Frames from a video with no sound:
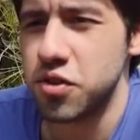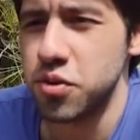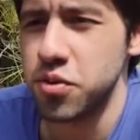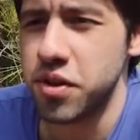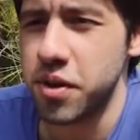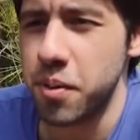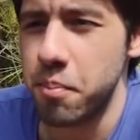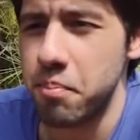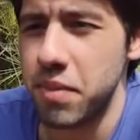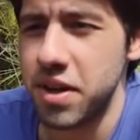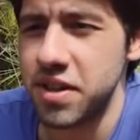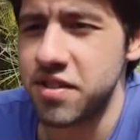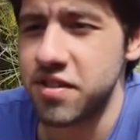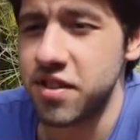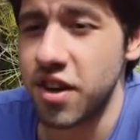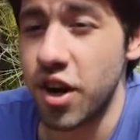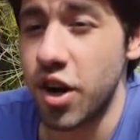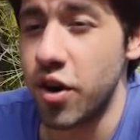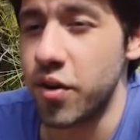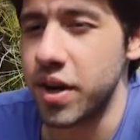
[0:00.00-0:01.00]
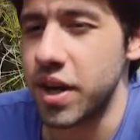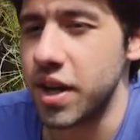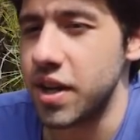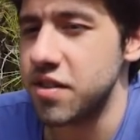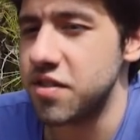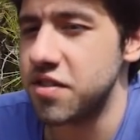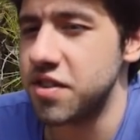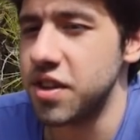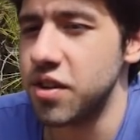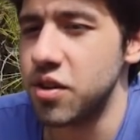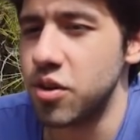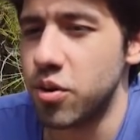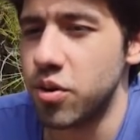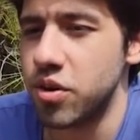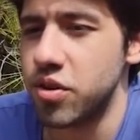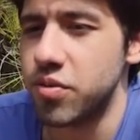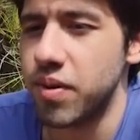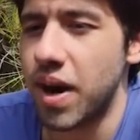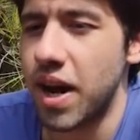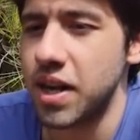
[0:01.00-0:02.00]
Duke Mist Airy. Zeal.
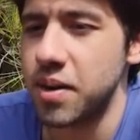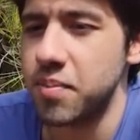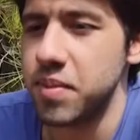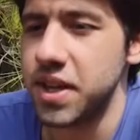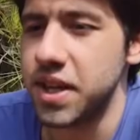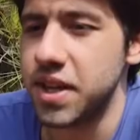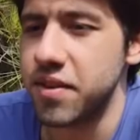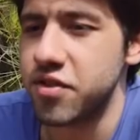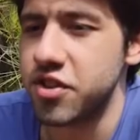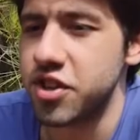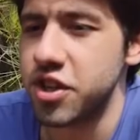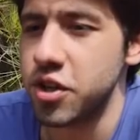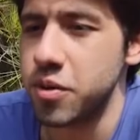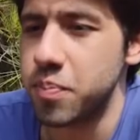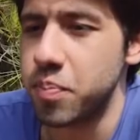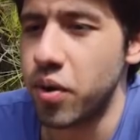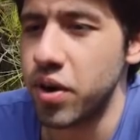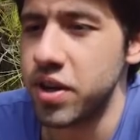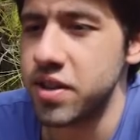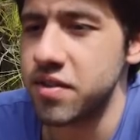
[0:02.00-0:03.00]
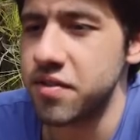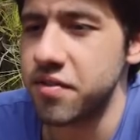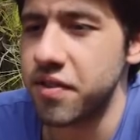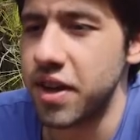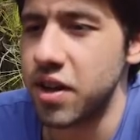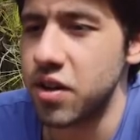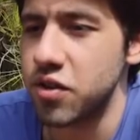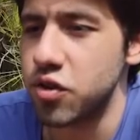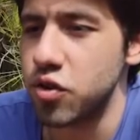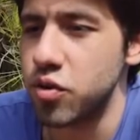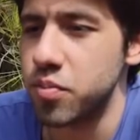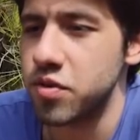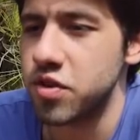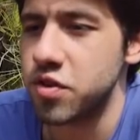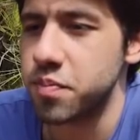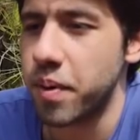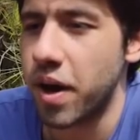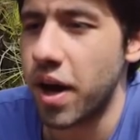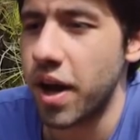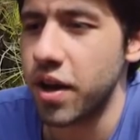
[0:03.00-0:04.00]
Order randomly give shield, poison, veil, doomed,
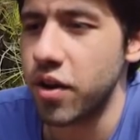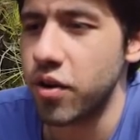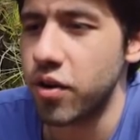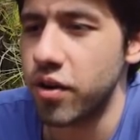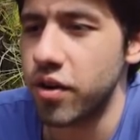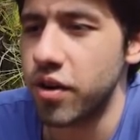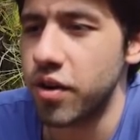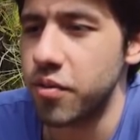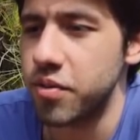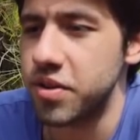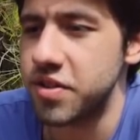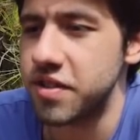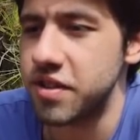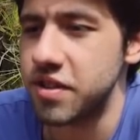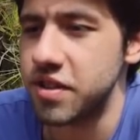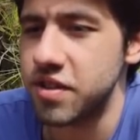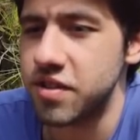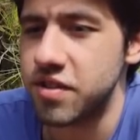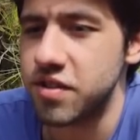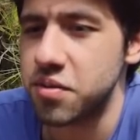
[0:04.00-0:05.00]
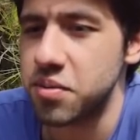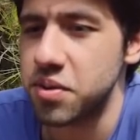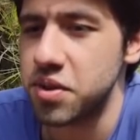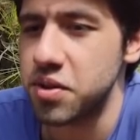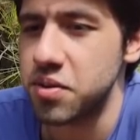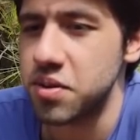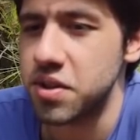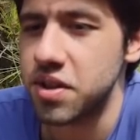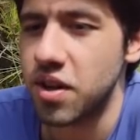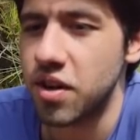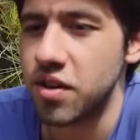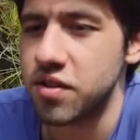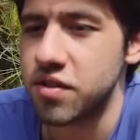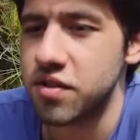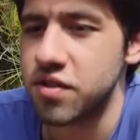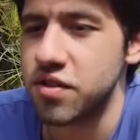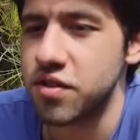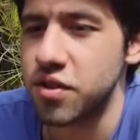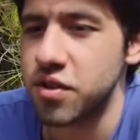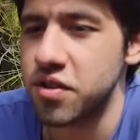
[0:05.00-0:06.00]
spying, or resilience to a unit.
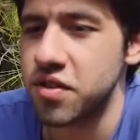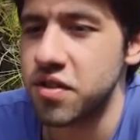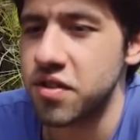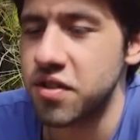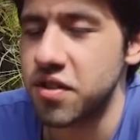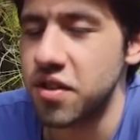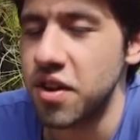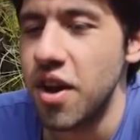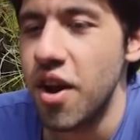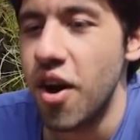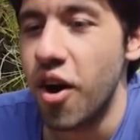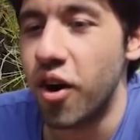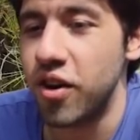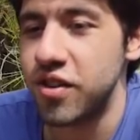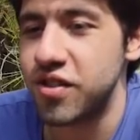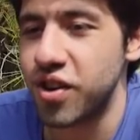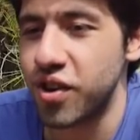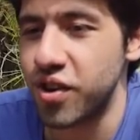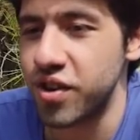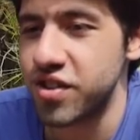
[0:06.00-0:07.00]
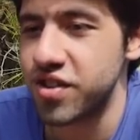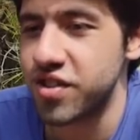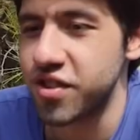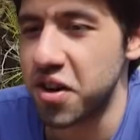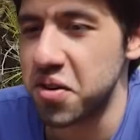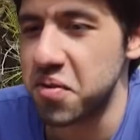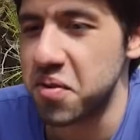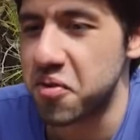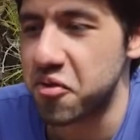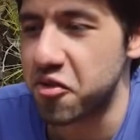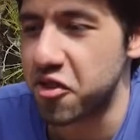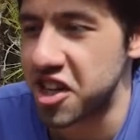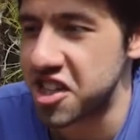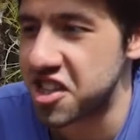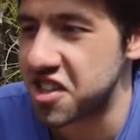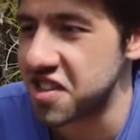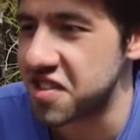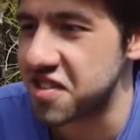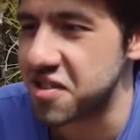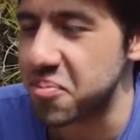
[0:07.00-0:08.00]
On turn start,
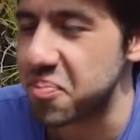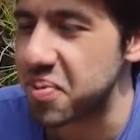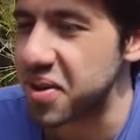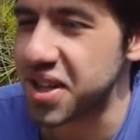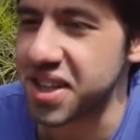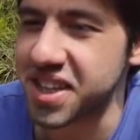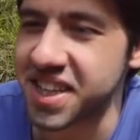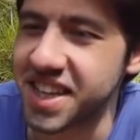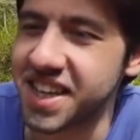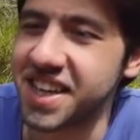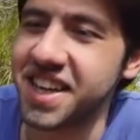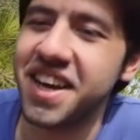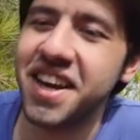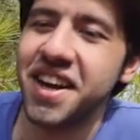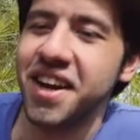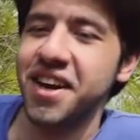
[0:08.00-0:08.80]
refresh this ability.